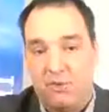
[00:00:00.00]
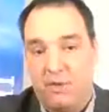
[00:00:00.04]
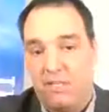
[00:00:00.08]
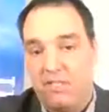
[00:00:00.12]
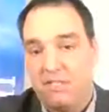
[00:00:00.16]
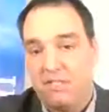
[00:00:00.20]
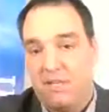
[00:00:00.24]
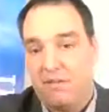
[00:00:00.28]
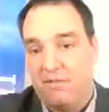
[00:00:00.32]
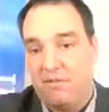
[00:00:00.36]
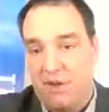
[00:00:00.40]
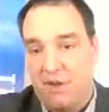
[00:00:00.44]

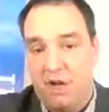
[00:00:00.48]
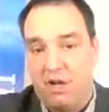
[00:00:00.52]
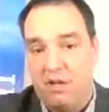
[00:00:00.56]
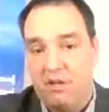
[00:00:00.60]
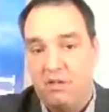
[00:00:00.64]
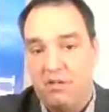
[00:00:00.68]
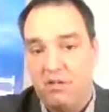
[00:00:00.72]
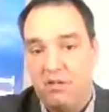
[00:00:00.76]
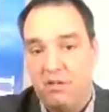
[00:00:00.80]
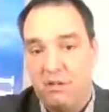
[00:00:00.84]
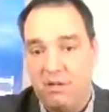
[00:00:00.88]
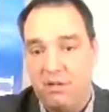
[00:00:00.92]
rates have not
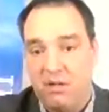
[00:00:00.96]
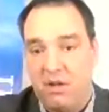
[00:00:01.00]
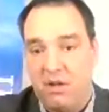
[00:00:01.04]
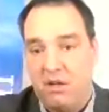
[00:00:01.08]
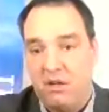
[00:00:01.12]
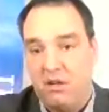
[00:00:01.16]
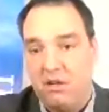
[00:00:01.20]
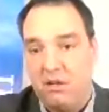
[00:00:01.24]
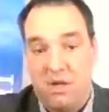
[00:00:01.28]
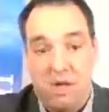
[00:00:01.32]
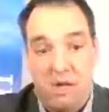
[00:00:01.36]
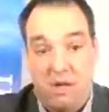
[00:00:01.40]

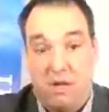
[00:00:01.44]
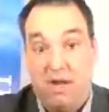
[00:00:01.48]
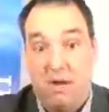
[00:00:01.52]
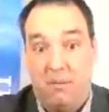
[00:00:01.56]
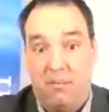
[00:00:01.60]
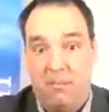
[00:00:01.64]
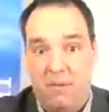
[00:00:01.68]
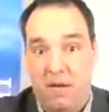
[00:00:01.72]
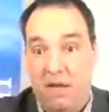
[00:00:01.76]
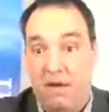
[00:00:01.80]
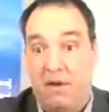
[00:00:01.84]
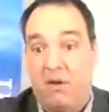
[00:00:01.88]
gone up
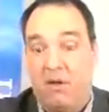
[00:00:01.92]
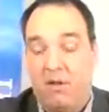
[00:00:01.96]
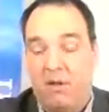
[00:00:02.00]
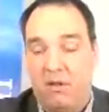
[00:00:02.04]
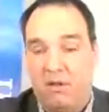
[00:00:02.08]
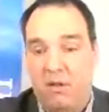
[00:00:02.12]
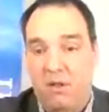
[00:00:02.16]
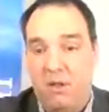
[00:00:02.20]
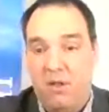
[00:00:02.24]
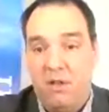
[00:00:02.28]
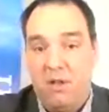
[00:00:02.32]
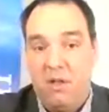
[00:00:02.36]
at all.
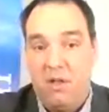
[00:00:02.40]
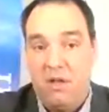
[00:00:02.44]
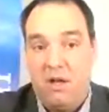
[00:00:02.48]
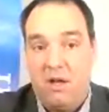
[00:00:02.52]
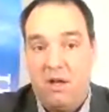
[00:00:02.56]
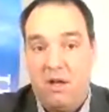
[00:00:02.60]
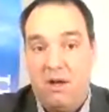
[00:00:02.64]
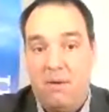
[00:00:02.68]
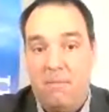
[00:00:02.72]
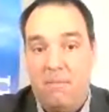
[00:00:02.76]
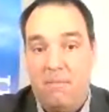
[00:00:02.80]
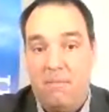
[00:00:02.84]

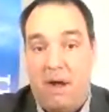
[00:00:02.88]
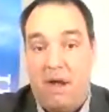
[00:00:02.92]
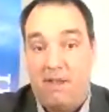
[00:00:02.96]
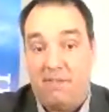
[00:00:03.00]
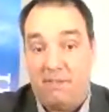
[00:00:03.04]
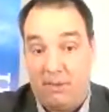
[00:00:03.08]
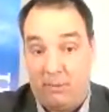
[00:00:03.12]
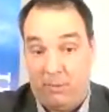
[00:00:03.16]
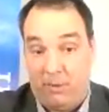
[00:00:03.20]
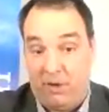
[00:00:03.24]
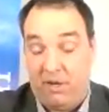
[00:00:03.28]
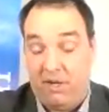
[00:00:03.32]
I
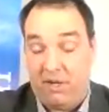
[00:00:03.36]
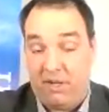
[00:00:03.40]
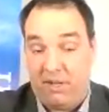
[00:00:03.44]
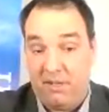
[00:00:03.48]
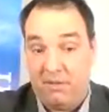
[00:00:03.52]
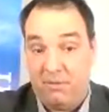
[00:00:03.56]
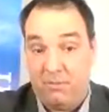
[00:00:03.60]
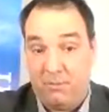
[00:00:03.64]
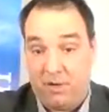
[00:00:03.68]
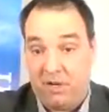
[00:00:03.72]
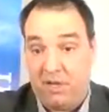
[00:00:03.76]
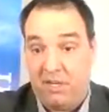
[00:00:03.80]
think we're
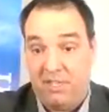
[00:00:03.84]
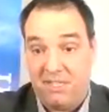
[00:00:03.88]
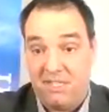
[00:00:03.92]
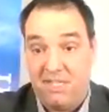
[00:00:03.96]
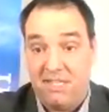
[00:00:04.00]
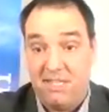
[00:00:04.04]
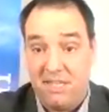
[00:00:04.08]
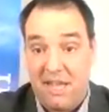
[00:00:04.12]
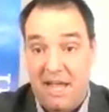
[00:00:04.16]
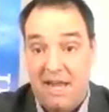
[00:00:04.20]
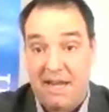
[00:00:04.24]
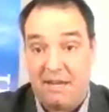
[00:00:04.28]
gonna
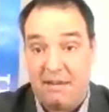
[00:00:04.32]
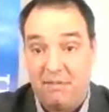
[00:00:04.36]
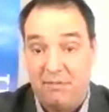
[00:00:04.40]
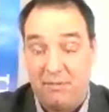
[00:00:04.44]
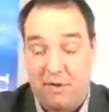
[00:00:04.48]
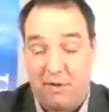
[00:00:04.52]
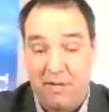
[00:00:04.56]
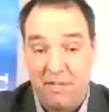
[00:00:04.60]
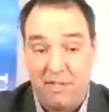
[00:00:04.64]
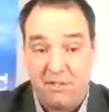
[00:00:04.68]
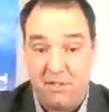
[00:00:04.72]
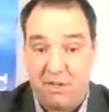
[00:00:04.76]
see negative
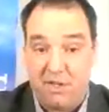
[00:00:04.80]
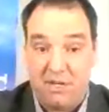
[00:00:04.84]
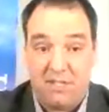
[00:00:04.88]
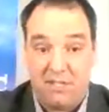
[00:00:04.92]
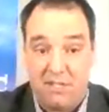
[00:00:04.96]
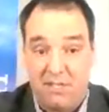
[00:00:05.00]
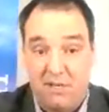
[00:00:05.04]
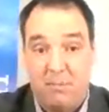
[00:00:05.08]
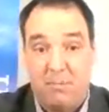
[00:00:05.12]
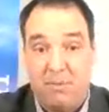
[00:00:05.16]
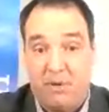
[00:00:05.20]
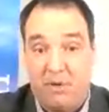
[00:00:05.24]
rates. You're gonna
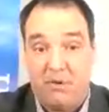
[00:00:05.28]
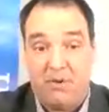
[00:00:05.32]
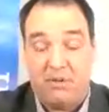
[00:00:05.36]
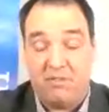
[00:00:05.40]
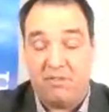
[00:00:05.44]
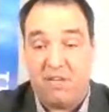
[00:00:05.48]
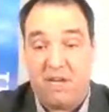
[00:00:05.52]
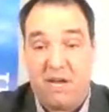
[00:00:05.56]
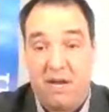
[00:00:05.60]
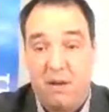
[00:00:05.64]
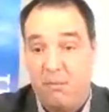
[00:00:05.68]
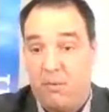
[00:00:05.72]
see a period
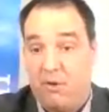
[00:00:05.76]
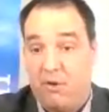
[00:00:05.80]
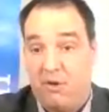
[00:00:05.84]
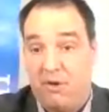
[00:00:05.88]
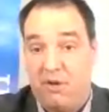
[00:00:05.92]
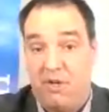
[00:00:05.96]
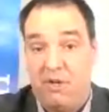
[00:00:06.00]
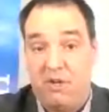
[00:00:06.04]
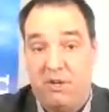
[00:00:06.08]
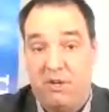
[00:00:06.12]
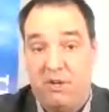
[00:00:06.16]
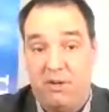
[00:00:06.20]
of time where
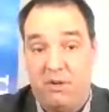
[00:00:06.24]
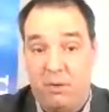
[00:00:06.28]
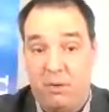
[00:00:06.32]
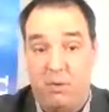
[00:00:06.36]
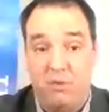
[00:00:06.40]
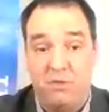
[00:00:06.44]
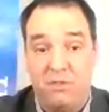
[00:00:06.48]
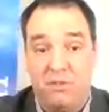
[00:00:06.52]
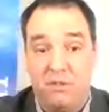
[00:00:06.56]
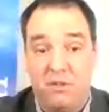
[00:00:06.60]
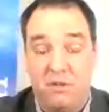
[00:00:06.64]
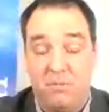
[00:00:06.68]
you're gonna
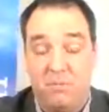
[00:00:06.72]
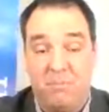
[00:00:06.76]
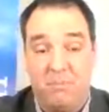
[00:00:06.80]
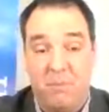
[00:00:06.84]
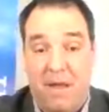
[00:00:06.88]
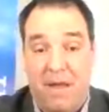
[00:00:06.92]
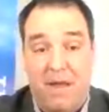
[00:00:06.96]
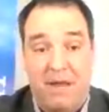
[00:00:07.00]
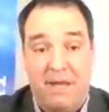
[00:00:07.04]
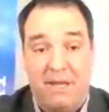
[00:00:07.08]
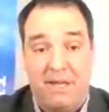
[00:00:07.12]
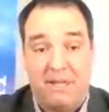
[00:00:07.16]
go to the
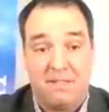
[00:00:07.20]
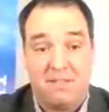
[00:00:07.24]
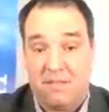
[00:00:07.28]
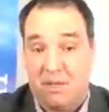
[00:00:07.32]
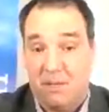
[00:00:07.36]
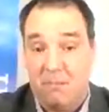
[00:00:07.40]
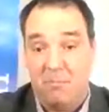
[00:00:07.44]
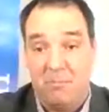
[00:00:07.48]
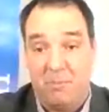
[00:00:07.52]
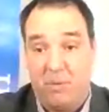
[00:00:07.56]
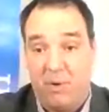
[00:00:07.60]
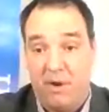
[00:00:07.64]
bank at
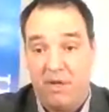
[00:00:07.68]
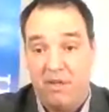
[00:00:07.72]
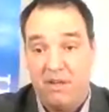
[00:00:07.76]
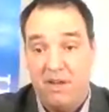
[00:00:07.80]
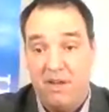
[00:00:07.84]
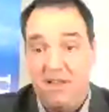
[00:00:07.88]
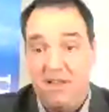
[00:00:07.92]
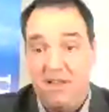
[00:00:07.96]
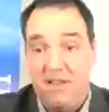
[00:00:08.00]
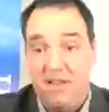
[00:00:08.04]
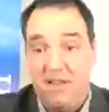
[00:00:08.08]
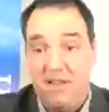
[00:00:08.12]
some point,
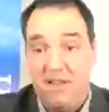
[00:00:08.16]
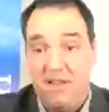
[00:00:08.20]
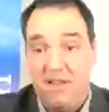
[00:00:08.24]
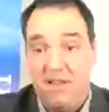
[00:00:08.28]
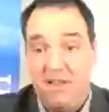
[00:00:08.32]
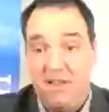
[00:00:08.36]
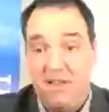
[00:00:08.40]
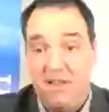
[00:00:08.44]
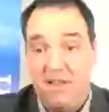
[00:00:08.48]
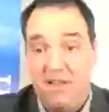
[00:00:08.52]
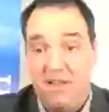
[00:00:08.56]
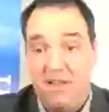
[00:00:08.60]

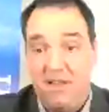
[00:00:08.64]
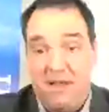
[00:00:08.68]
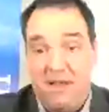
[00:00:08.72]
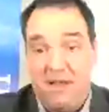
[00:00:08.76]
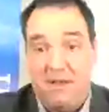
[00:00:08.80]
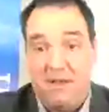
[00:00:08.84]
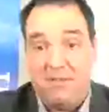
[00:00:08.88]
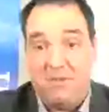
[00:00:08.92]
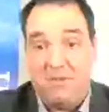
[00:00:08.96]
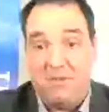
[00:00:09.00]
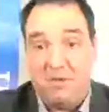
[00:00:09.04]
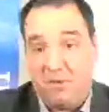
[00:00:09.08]

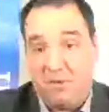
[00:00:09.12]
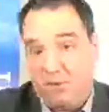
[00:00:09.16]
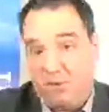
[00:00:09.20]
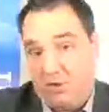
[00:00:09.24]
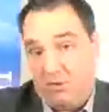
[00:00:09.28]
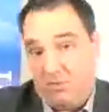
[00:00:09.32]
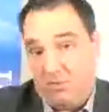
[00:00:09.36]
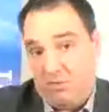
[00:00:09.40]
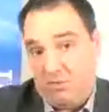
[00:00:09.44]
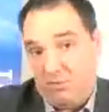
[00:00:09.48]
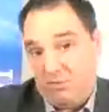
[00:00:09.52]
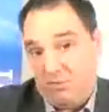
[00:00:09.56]
and you know
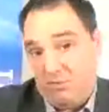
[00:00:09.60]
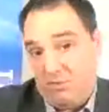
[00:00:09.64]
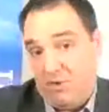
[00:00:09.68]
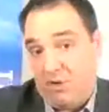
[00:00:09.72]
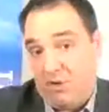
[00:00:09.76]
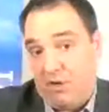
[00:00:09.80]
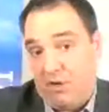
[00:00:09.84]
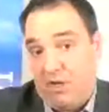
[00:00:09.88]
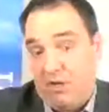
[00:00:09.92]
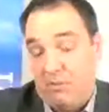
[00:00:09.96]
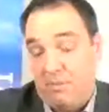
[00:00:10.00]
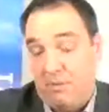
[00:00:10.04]
you're
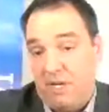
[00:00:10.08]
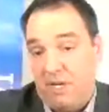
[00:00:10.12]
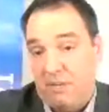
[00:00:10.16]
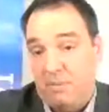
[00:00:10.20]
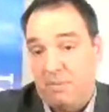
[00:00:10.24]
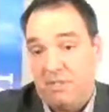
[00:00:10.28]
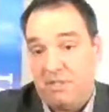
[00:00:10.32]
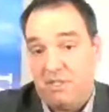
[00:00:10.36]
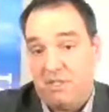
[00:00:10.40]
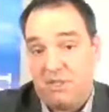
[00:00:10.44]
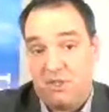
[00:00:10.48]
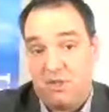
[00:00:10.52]
gonna be in a
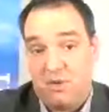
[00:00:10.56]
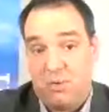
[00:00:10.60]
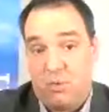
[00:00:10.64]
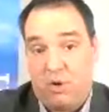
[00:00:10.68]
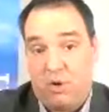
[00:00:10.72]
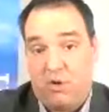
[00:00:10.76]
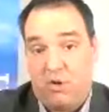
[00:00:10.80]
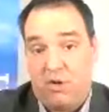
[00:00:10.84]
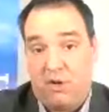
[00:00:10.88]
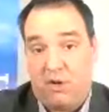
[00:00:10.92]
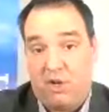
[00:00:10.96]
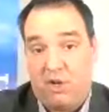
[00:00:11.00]
position
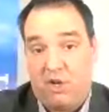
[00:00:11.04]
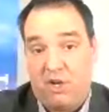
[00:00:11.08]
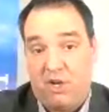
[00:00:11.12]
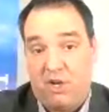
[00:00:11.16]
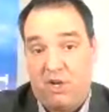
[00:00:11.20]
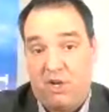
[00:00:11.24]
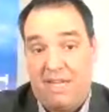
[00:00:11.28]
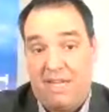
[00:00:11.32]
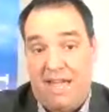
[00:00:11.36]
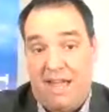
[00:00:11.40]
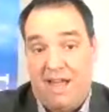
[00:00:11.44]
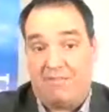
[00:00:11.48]
where you're
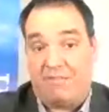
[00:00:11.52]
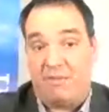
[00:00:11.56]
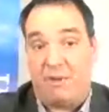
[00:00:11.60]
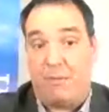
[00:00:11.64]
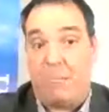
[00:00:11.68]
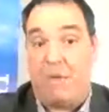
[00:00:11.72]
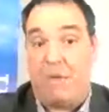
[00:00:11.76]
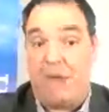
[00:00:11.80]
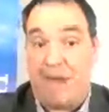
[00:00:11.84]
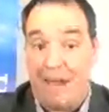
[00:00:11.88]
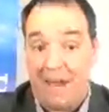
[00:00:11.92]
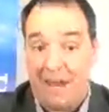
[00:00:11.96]
gonna have to
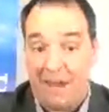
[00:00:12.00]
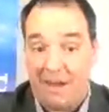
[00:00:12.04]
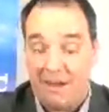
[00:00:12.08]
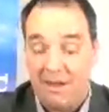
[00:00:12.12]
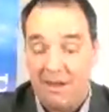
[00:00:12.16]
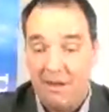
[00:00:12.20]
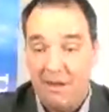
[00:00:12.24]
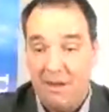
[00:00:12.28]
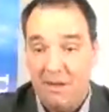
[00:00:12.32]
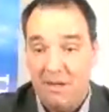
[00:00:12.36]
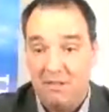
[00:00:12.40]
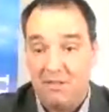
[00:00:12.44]
pay
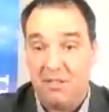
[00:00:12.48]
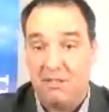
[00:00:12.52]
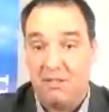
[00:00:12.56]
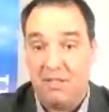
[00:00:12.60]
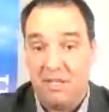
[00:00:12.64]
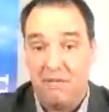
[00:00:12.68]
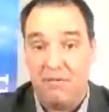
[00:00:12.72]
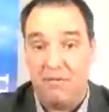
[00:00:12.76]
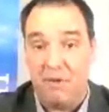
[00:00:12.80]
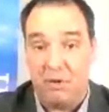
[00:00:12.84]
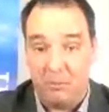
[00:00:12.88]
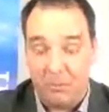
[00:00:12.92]
to
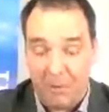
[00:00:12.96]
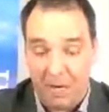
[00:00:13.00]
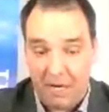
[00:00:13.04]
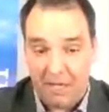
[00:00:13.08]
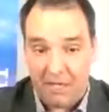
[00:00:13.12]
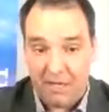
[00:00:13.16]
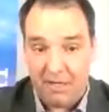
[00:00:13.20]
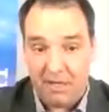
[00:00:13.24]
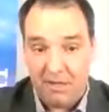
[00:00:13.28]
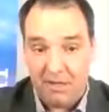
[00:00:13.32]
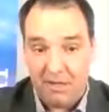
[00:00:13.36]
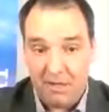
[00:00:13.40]
leave your
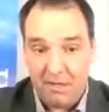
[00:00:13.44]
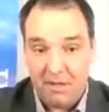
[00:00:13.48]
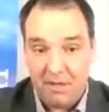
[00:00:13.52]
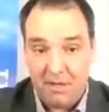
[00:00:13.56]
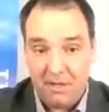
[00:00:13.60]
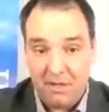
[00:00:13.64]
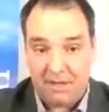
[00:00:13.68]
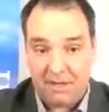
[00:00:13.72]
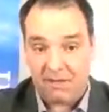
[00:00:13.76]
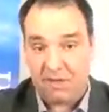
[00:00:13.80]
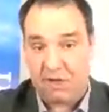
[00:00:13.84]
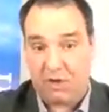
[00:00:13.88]
money
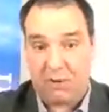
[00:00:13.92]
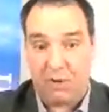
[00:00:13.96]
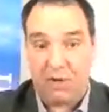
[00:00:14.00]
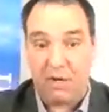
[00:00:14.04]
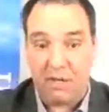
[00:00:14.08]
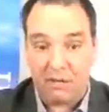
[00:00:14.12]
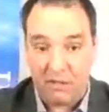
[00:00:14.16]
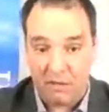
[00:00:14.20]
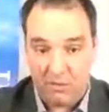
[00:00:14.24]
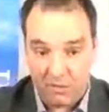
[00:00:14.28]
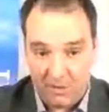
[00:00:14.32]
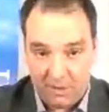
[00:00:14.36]
at the
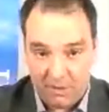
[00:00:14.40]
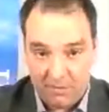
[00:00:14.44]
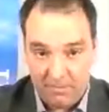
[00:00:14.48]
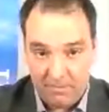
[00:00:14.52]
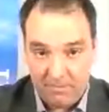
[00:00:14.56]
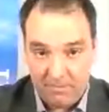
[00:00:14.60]
credit union